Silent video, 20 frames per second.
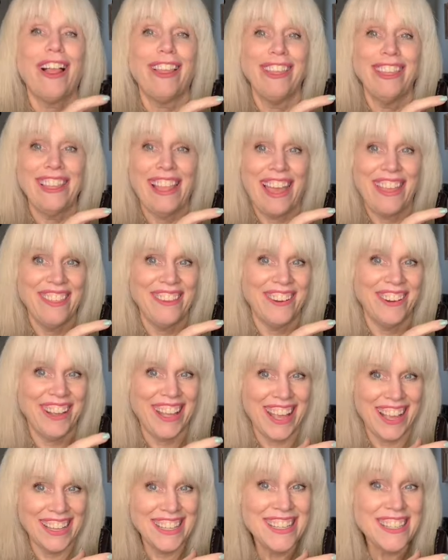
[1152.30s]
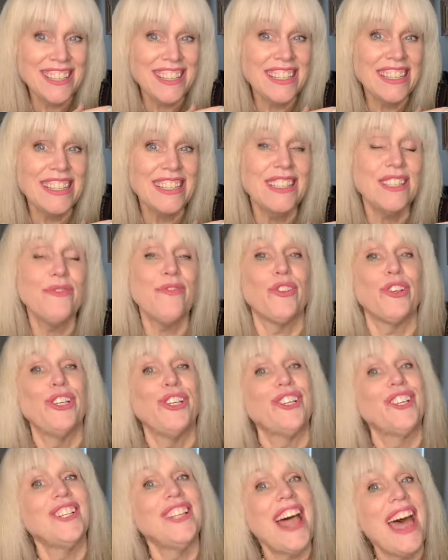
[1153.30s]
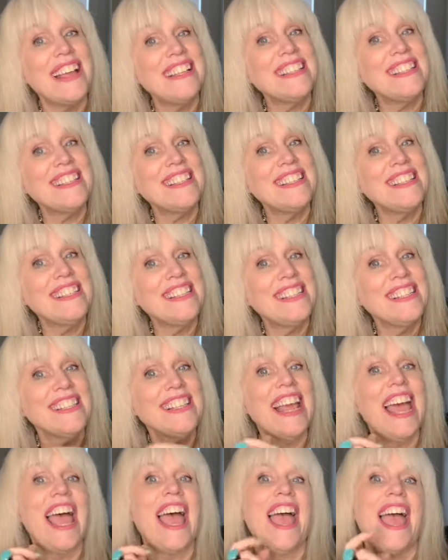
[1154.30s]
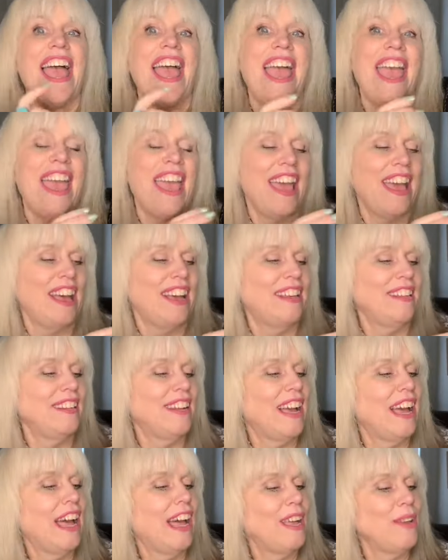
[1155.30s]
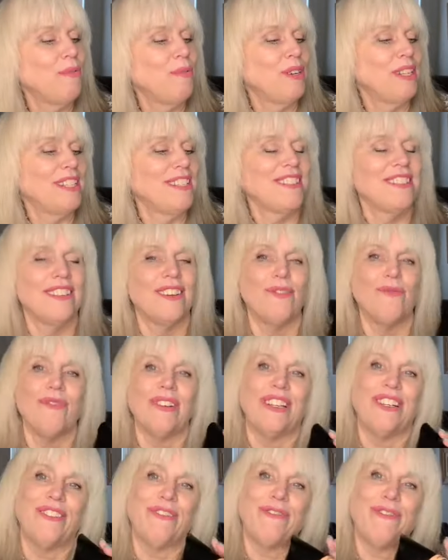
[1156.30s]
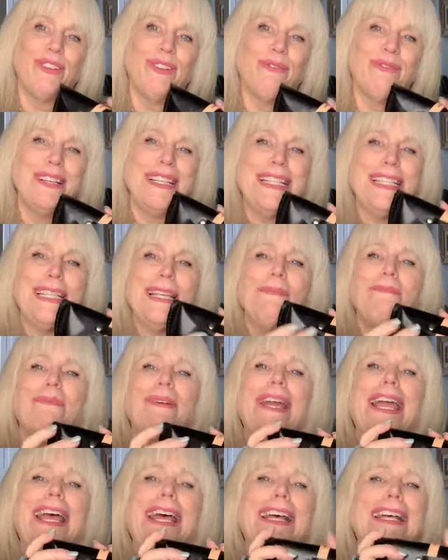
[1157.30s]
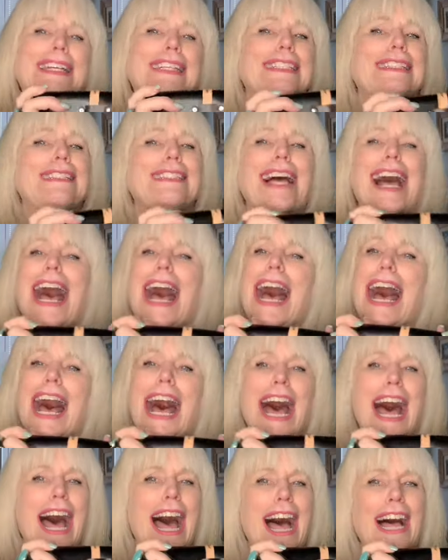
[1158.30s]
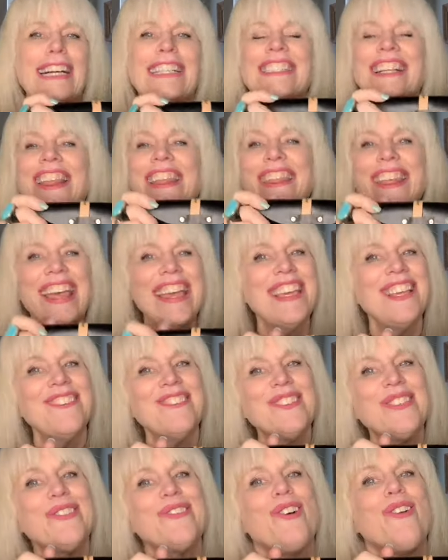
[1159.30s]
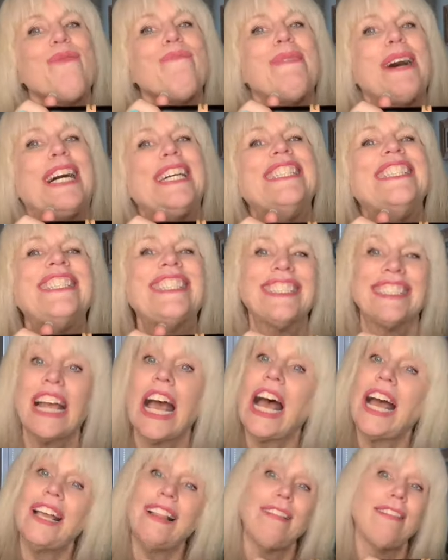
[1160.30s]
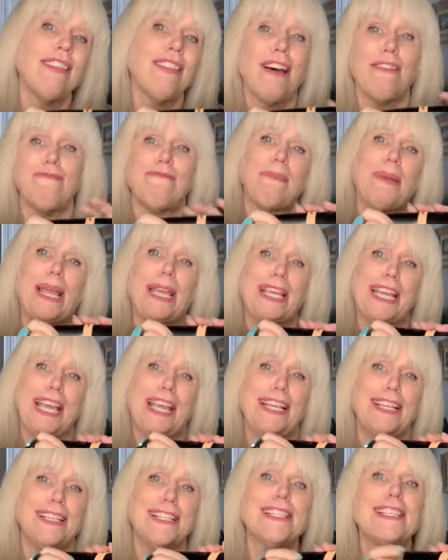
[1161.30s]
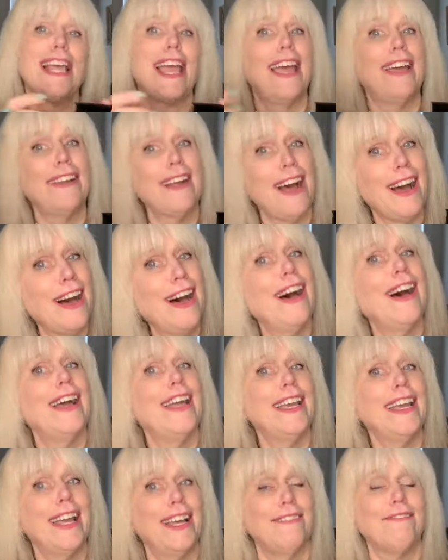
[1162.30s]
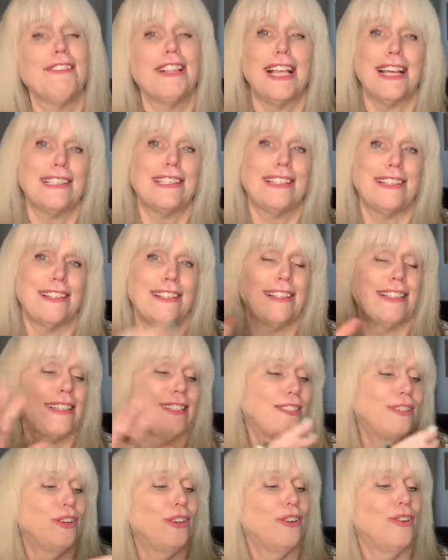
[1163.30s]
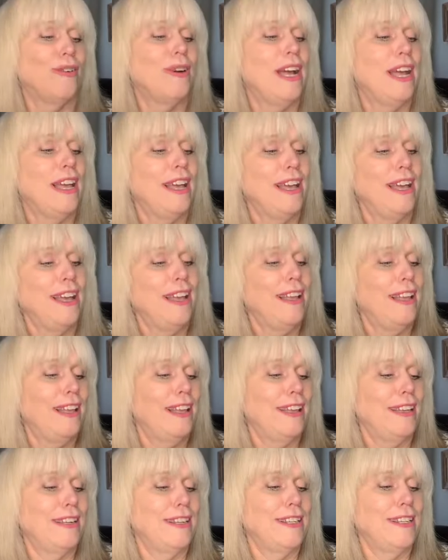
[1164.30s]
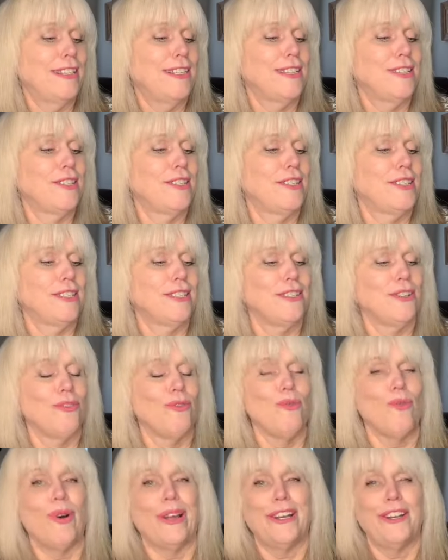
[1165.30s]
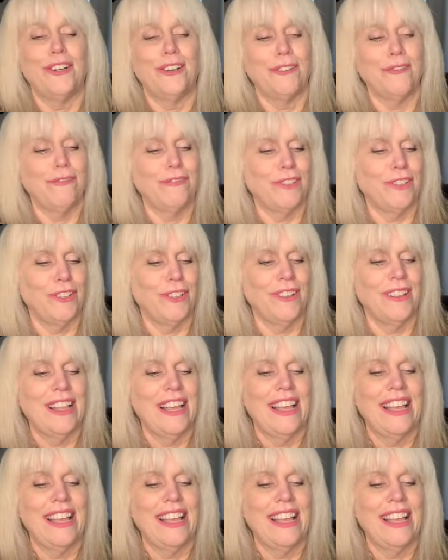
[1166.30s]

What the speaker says: leather cases for your glasses, and I was the wonderful recipient. Oh, thank you so much. I love my case, and I have glasses, so it is just wonderful.